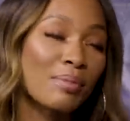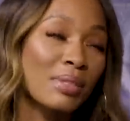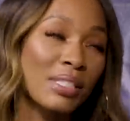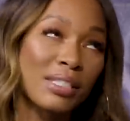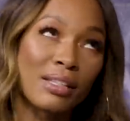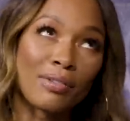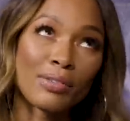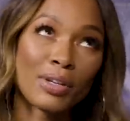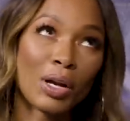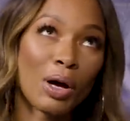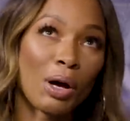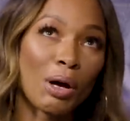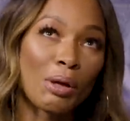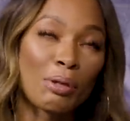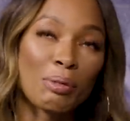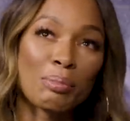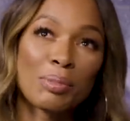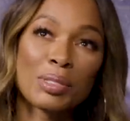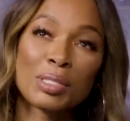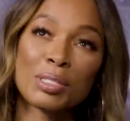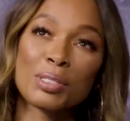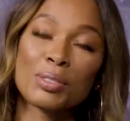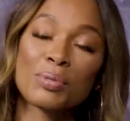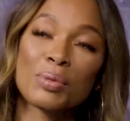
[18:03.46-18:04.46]
I'm just giving y'all all the
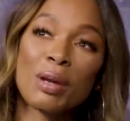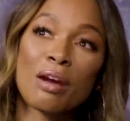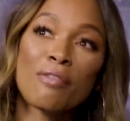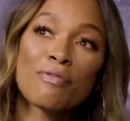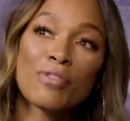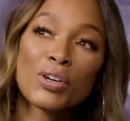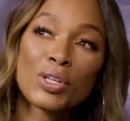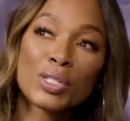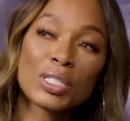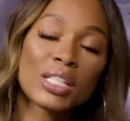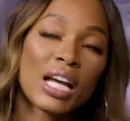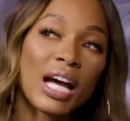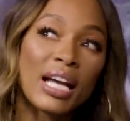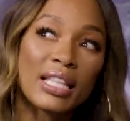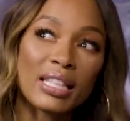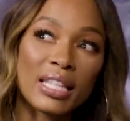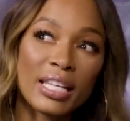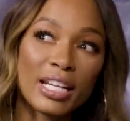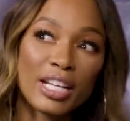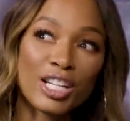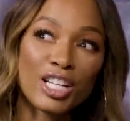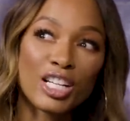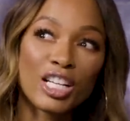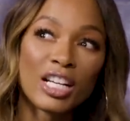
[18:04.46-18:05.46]
business. When I first got
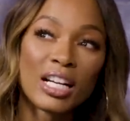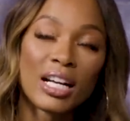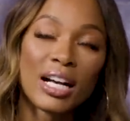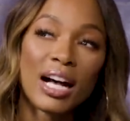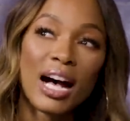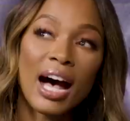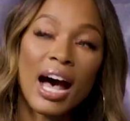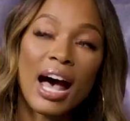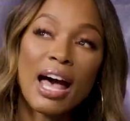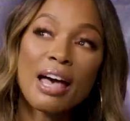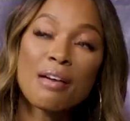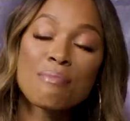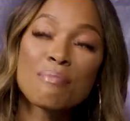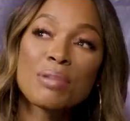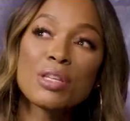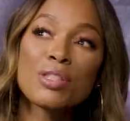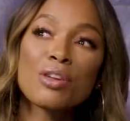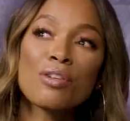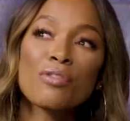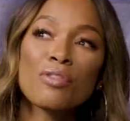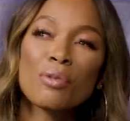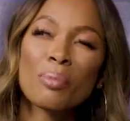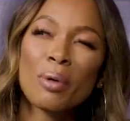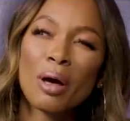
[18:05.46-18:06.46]
there, I had
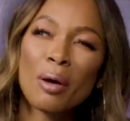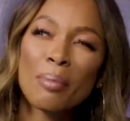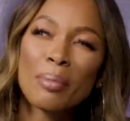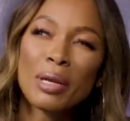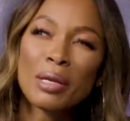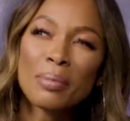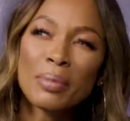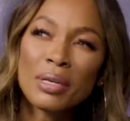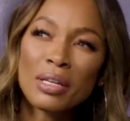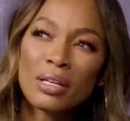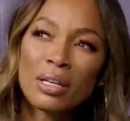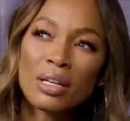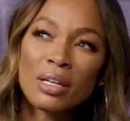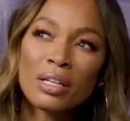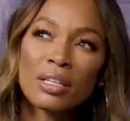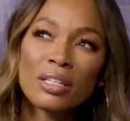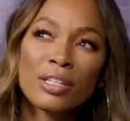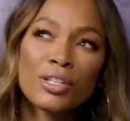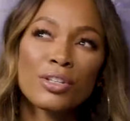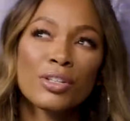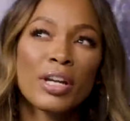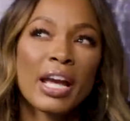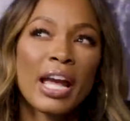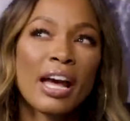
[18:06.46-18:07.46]
been there for about maybe a, a,
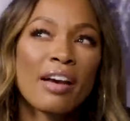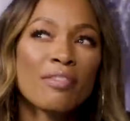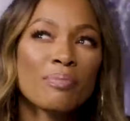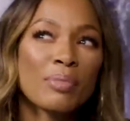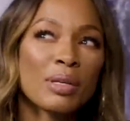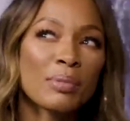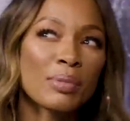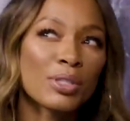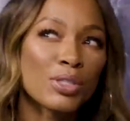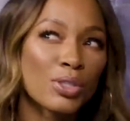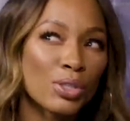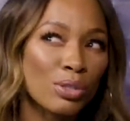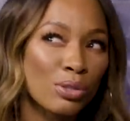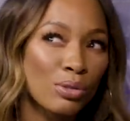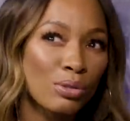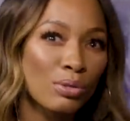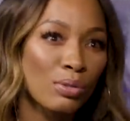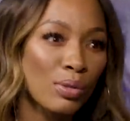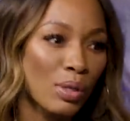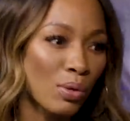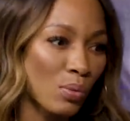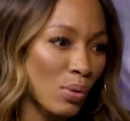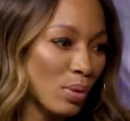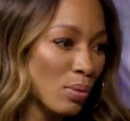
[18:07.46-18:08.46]
year and a half, maybe
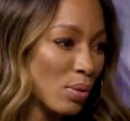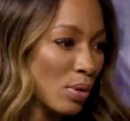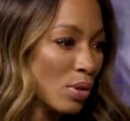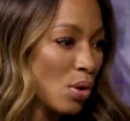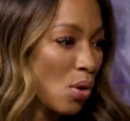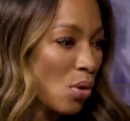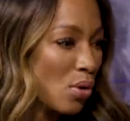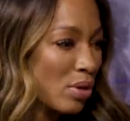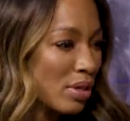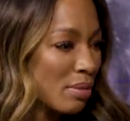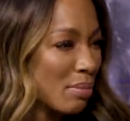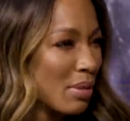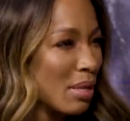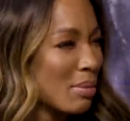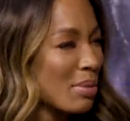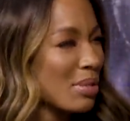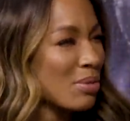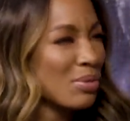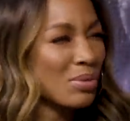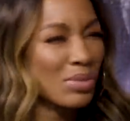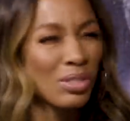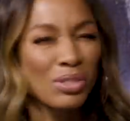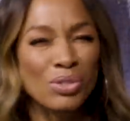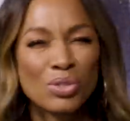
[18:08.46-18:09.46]
two. And we were going to
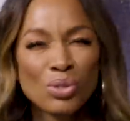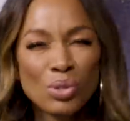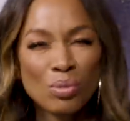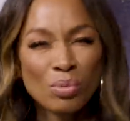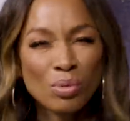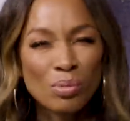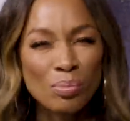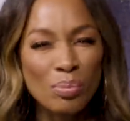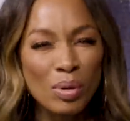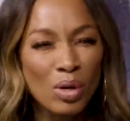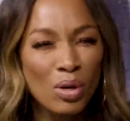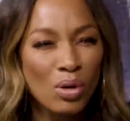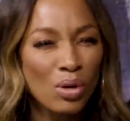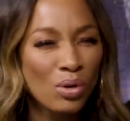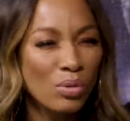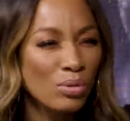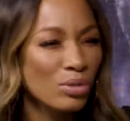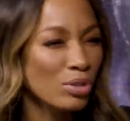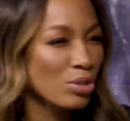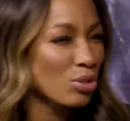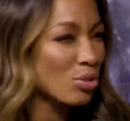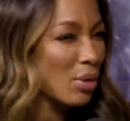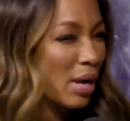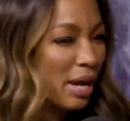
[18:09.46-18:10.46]
maybe it was a Super Bowl,
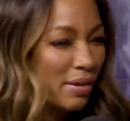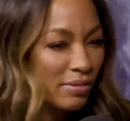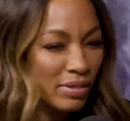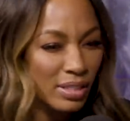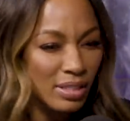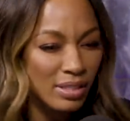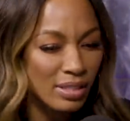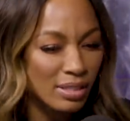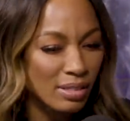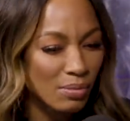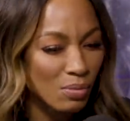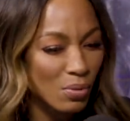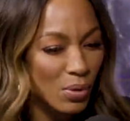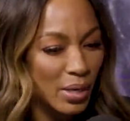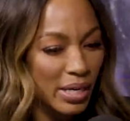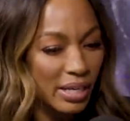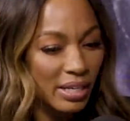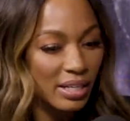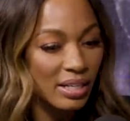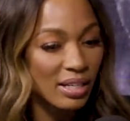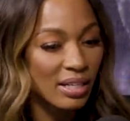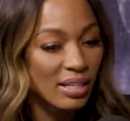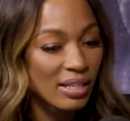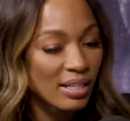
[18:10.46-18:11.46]
we was traveling
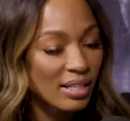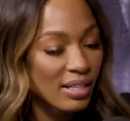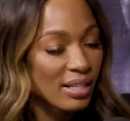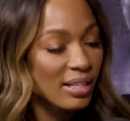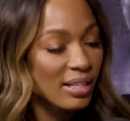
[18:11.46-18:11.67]
somewhere.